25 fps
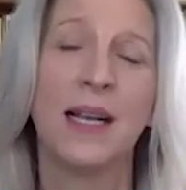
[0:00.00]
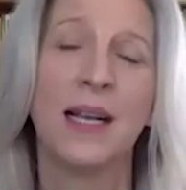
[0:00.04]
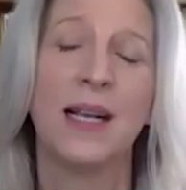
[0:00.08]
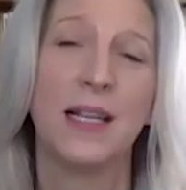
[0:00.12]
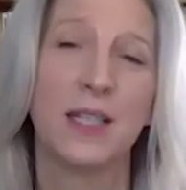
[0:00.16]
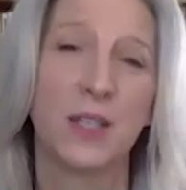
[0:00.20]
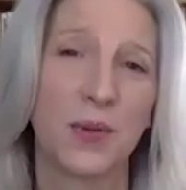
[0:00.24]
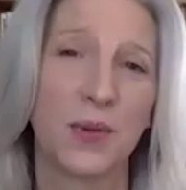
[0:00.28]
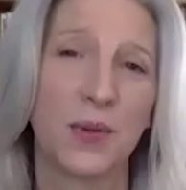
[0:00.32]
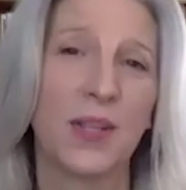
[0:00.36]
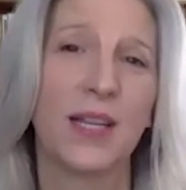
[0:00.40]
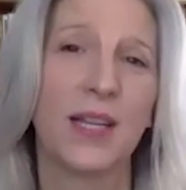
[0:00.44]

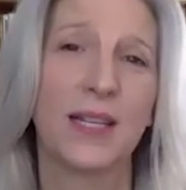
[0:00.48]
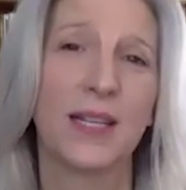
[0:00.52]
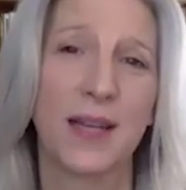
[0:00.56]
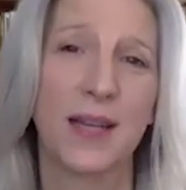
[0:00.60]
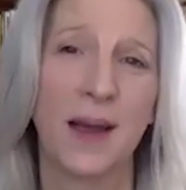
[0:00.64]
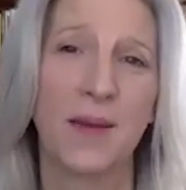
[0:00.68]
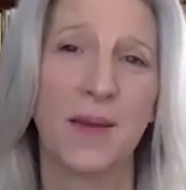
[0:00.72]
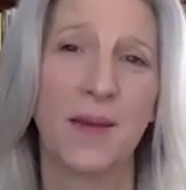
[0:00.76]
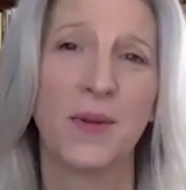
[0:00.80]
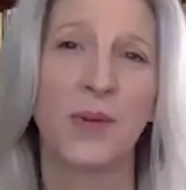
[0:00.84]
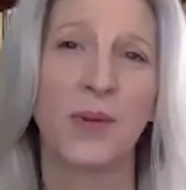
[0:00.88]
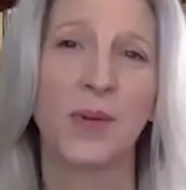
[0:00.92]
It's really a
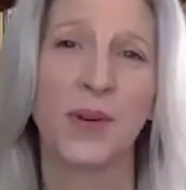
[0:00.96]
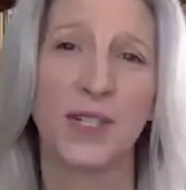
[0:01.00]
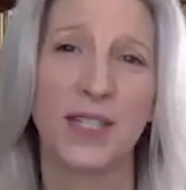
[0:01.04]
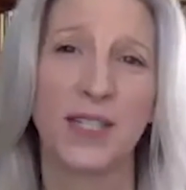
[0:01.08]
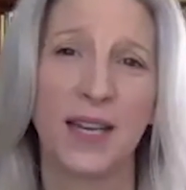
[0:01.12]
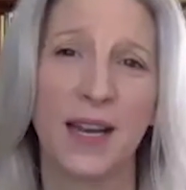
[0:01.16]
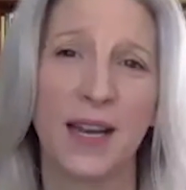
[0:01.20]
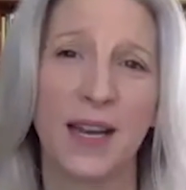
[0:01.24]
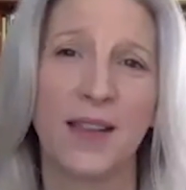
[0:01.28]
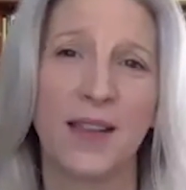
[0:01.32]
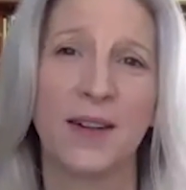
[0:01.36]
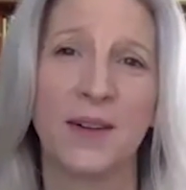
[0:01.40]
time to work
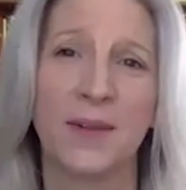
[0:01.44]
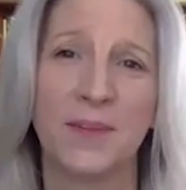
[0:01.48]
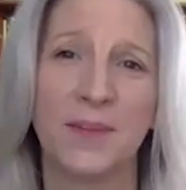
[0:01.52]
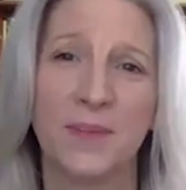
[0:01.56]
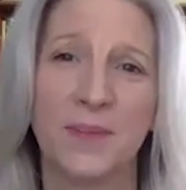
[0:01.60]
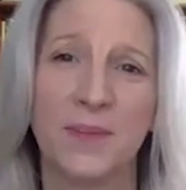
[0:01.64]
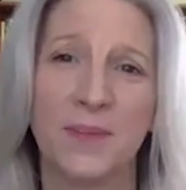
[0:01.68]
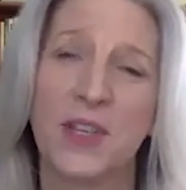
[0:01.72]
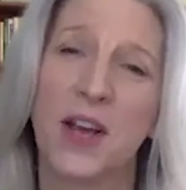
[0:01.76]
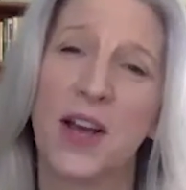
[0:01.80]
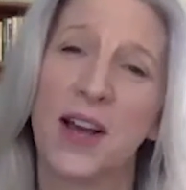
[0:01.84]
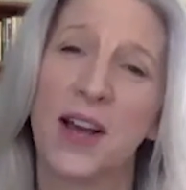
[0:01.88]
together.
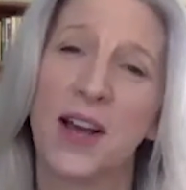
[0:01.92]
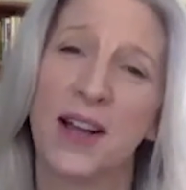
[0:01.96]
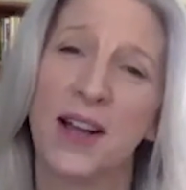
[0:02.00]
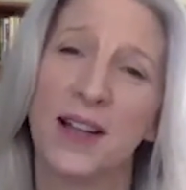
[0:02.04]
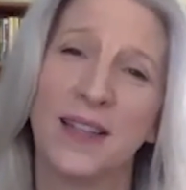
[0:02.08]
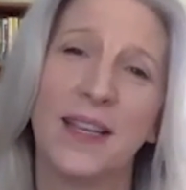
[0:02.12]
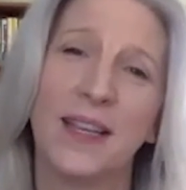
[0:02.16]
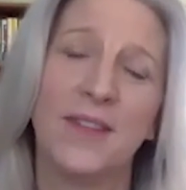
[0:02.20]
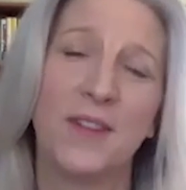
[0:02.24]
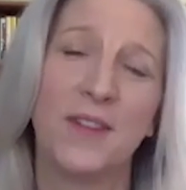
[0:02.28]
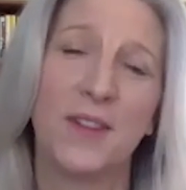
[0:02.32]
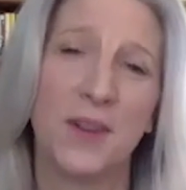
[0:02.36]
So I'll
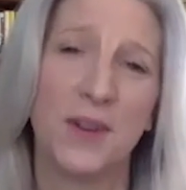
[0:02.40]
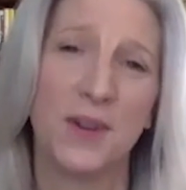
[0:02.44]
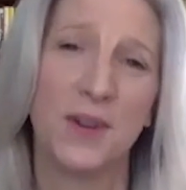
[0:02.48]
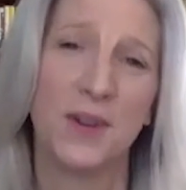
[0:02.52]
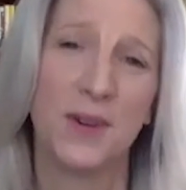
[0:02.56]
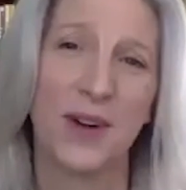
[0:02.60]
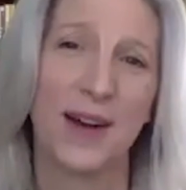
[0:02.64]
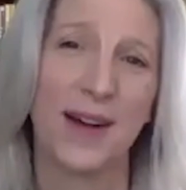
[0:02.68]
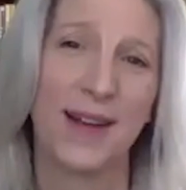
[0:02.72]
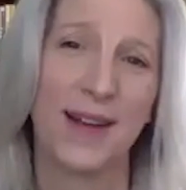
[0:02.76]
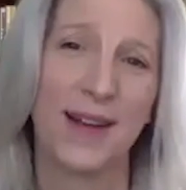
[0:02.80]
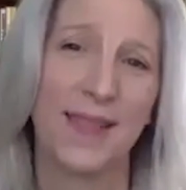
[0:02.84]
leave
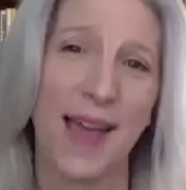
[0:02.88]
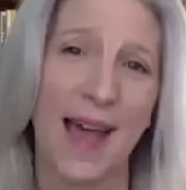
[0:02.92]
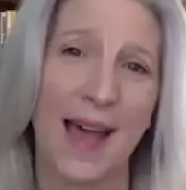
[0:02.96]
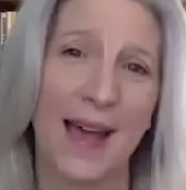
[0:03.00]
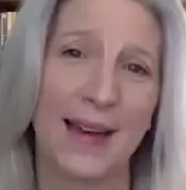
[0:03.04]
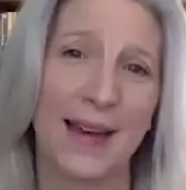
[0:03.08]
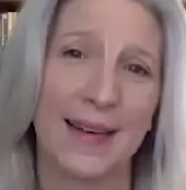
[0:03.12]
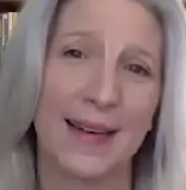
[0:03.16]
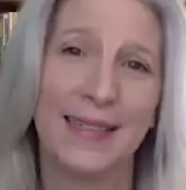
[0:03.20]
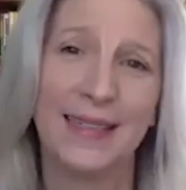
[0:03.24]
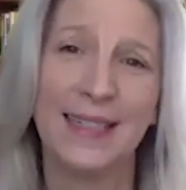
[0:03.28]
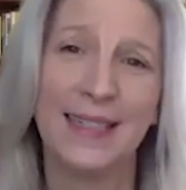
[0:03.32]
you on
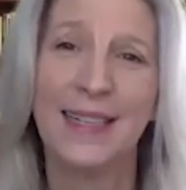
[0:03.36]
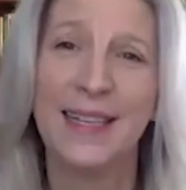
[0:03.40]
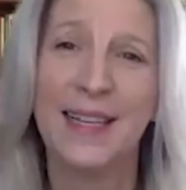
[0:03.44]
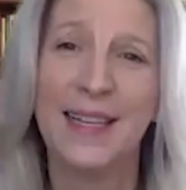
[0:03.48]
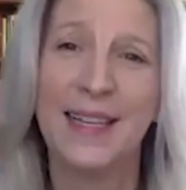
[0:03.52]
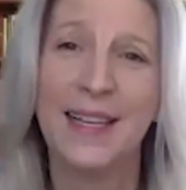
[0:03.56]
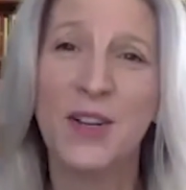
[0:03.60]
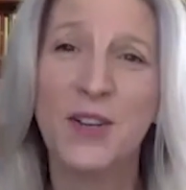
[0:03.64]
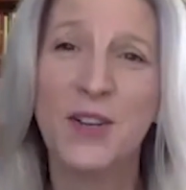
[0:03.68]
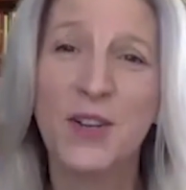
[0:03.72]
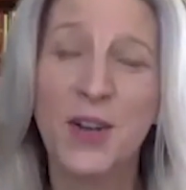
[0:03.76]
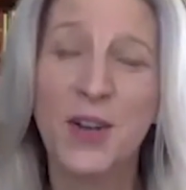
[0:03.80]
that
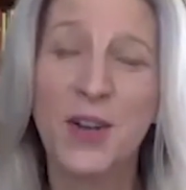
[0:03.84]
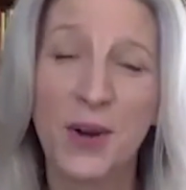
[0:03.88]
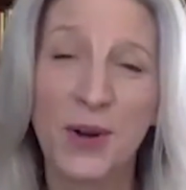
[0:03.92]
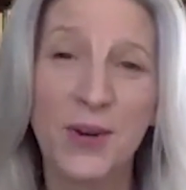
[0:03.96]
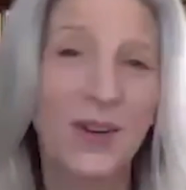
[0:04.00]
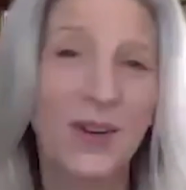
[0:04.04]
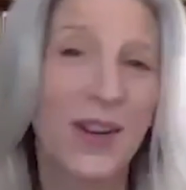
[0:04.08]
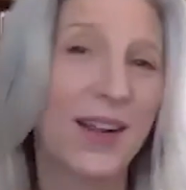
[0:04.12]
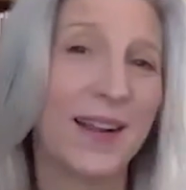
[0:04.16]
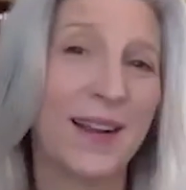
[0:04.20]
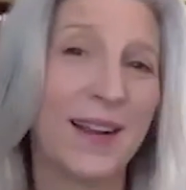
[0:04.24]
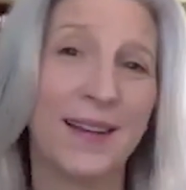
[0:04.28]
note,
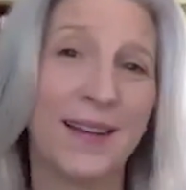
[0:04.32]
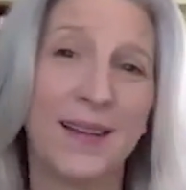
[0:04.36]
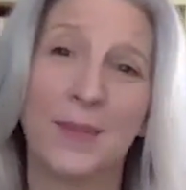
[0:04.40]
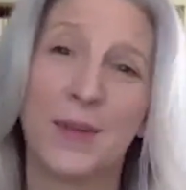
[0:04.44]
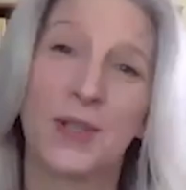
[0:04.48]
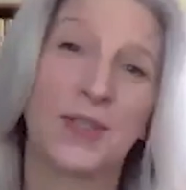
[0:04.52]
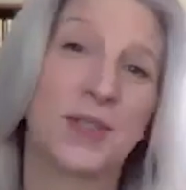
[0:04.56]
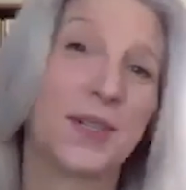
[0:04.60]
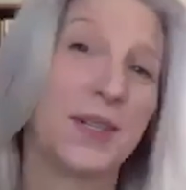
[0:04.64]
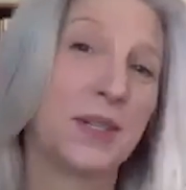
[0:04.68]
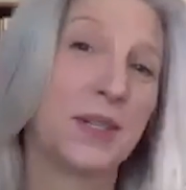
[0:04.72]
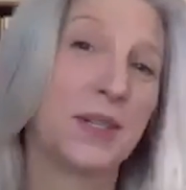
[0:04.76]
and the
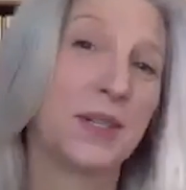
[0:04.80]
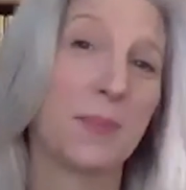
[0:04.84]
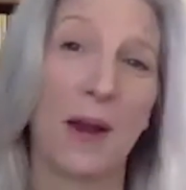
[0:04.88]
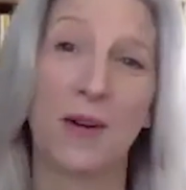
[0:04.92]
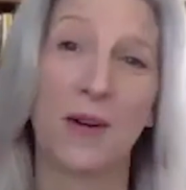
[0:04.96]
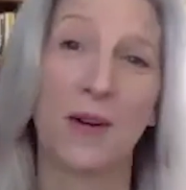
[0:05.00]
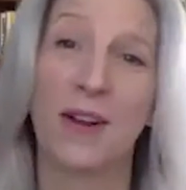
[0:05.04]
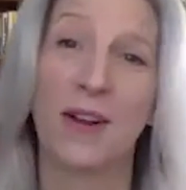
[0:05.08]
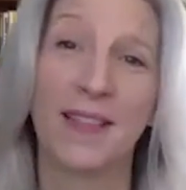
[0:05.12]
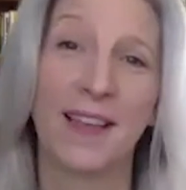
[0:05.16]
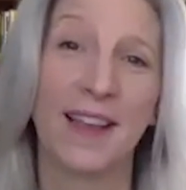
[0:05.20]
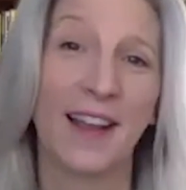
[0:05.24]
most
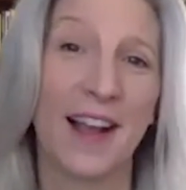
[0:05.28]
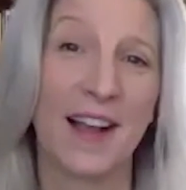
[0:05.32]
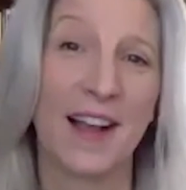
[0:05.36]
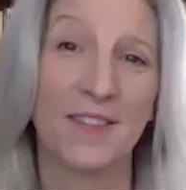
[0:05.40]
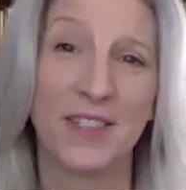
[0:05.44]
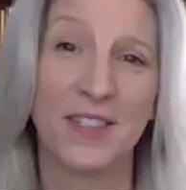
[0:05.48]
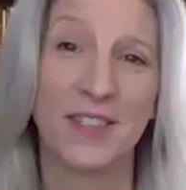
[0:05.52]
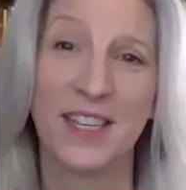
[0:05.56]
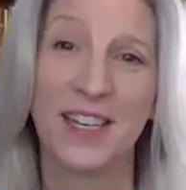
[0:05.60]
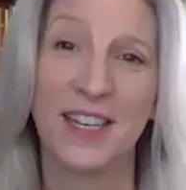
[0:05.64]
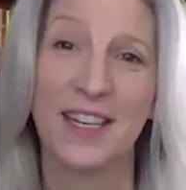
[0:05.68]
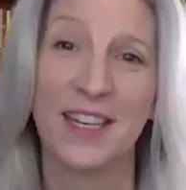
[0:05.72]
inspiring thing
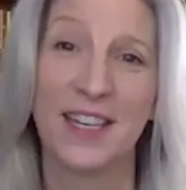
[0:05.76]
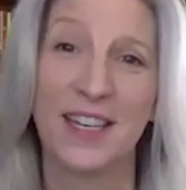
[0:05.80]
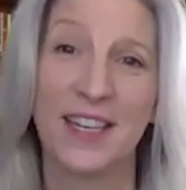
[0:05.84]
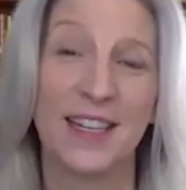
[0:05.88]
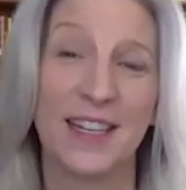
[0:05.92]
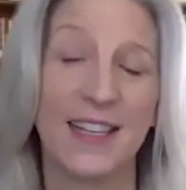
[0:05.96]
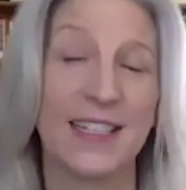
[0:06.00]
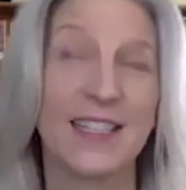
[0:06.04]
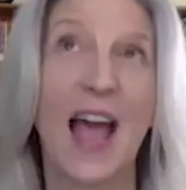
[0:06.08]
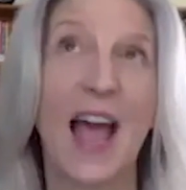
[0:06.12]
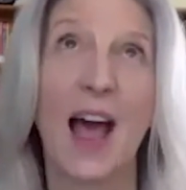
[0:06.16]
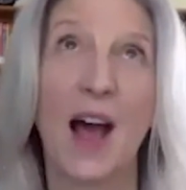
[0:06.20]
I've seen
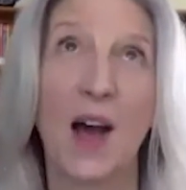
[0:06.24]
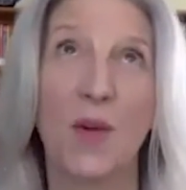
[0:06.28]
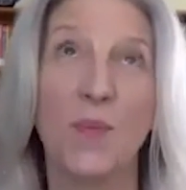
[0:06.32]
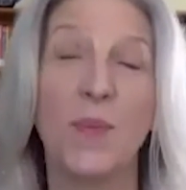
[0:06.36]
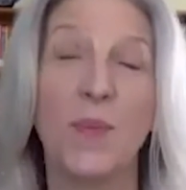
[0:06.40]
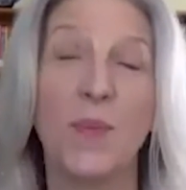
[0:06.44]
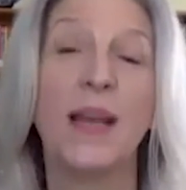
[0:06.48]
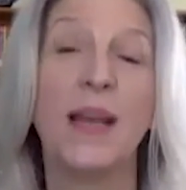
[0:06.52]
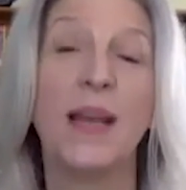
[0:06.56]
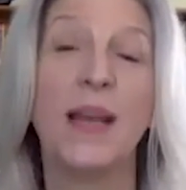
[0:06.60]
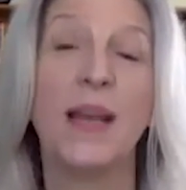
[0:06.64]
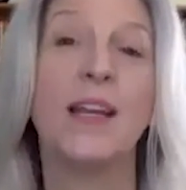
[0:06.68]
is how
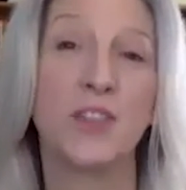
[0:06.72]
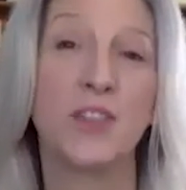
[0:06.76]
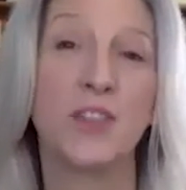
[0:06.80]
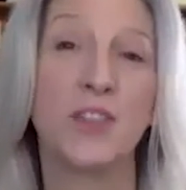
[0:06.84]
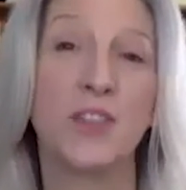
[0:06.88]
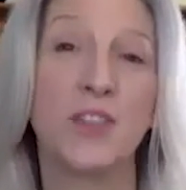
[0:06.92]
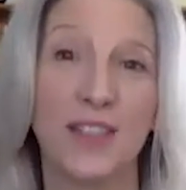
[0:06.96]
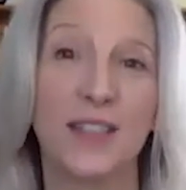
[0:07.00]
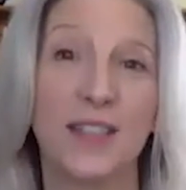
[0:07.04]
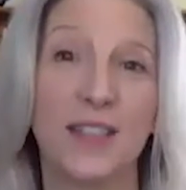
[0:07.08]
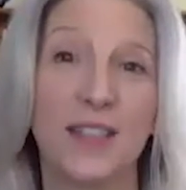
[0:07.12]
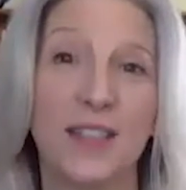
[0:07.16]
many
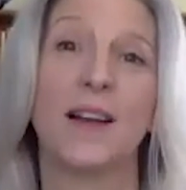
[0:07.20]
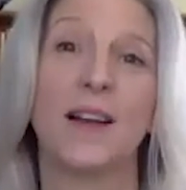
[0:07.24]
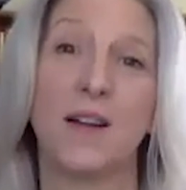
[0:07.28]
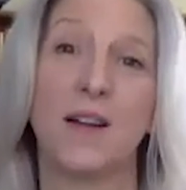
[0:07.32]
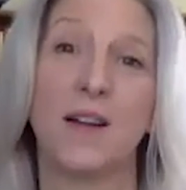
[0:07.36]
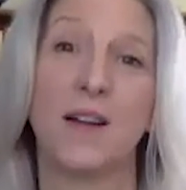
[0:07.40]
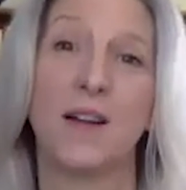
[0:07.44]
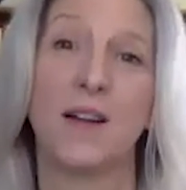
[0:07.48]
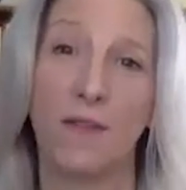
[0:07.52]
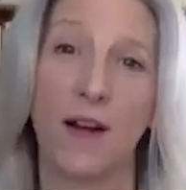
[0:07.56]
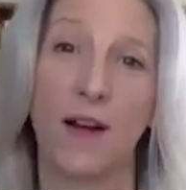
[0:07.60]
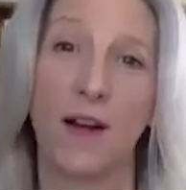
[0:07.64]
journalists
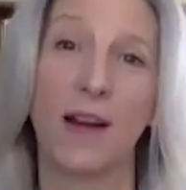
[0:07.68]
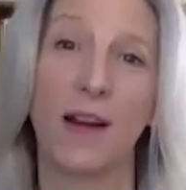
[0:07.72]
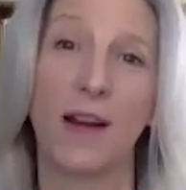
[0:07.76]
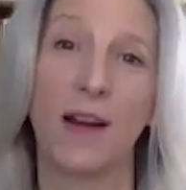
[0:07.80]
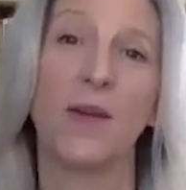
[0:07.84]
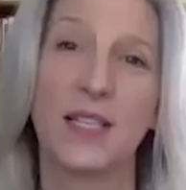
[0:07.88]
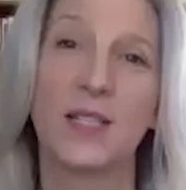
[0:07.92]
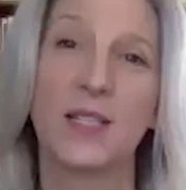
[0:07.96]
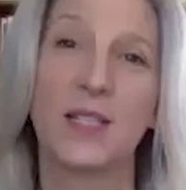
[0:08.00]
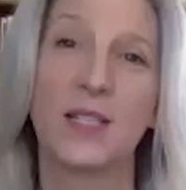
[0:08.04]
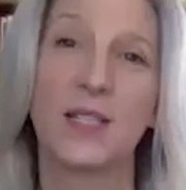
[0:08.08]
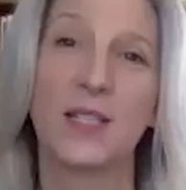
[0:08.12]
are finding
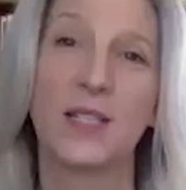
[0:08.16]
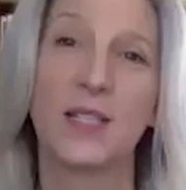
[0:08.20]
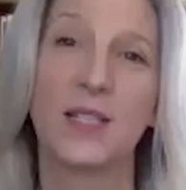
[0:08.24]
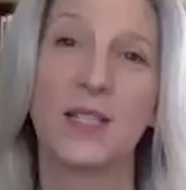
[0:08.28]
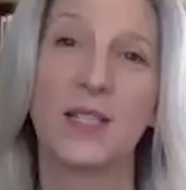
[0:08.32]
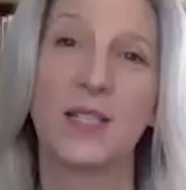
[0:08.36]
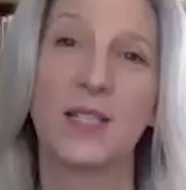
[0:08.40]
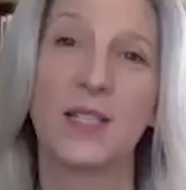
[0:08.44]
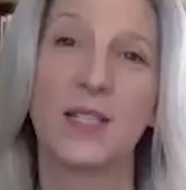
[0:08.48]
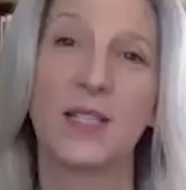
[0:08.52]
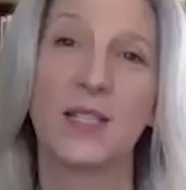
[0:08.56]
ways to work together.